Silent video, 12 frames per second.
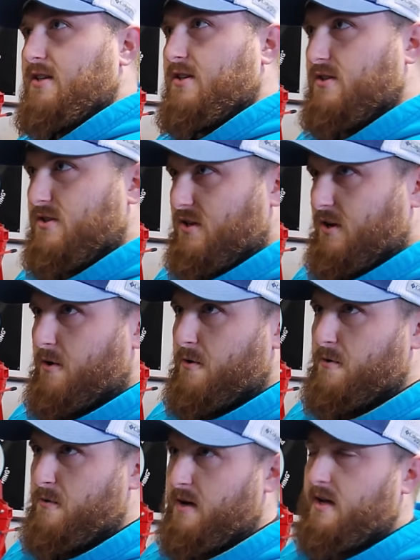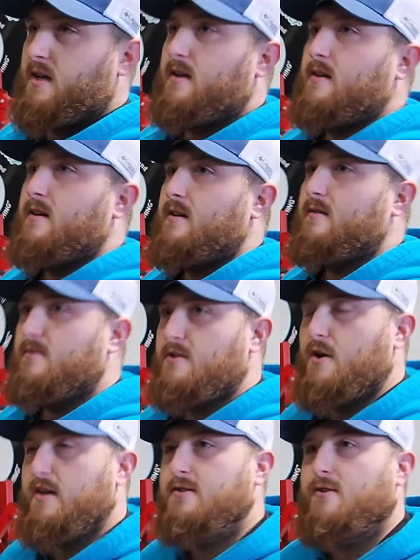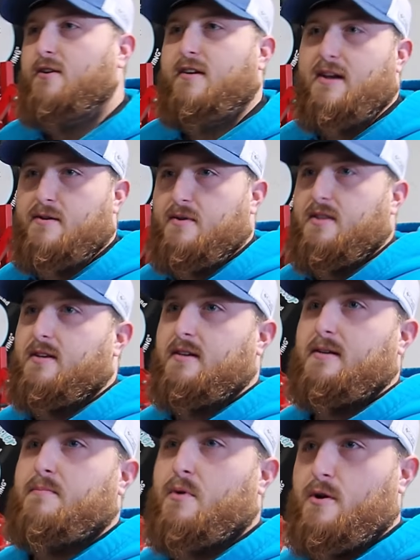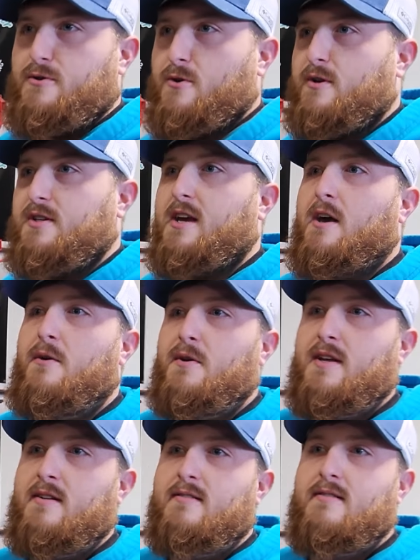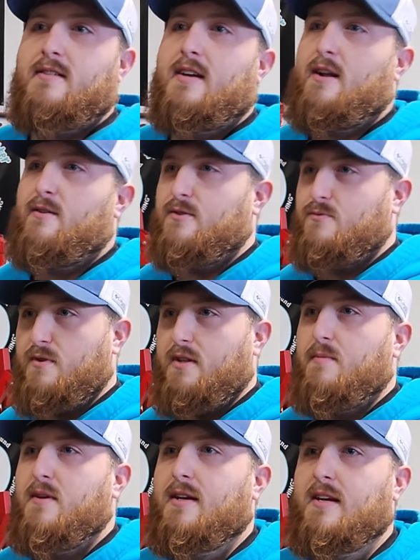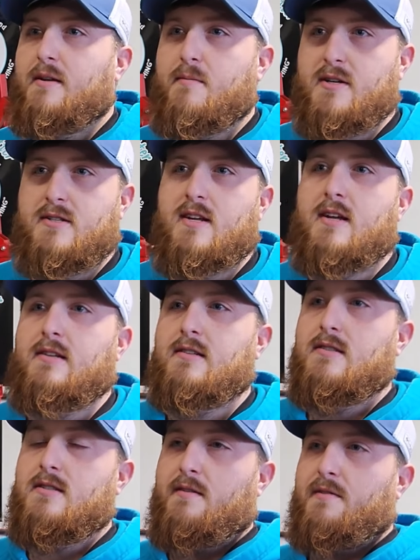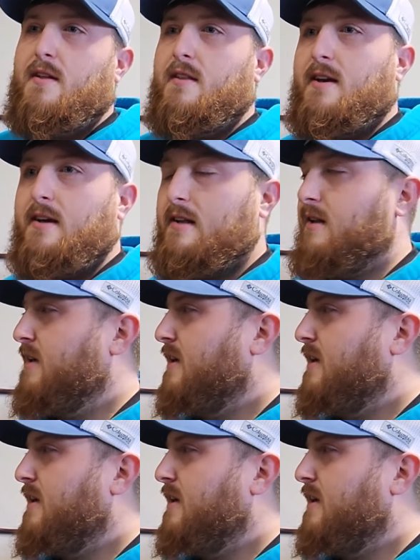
So, yeah, I started out with a Pro Charge Coyote, and I was really big into Mustangs and stuff like that.